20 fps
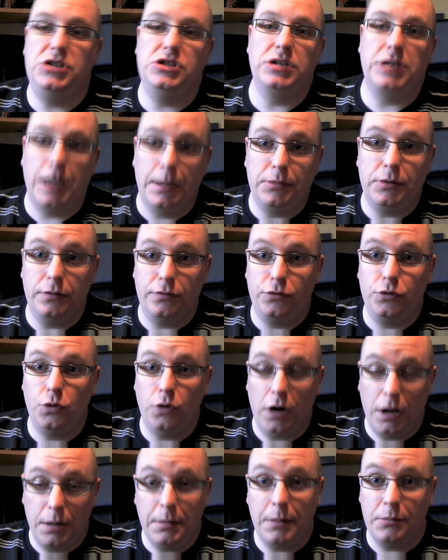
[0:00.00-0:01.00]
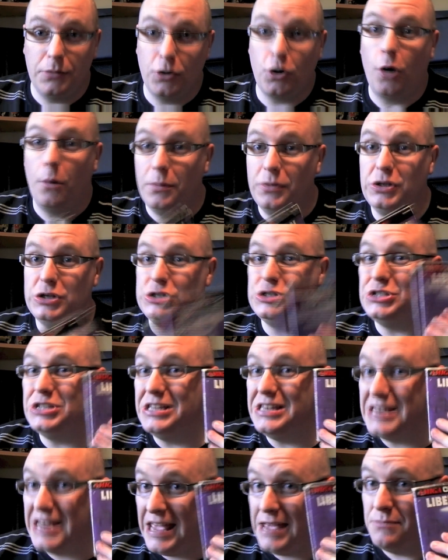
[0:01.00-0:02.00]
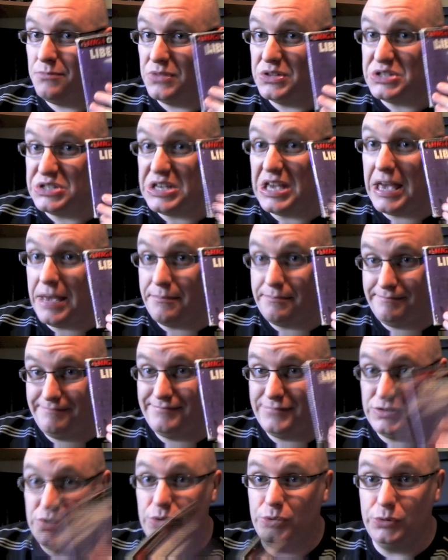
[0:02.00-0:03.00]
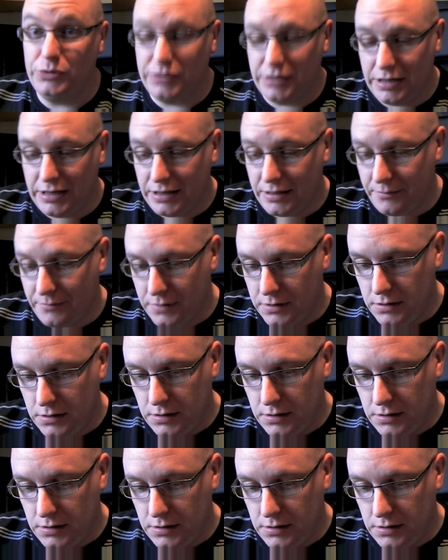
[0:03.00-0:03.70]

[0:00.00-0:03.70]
Captive 2. I remember the competition to name this game. That's how old I am.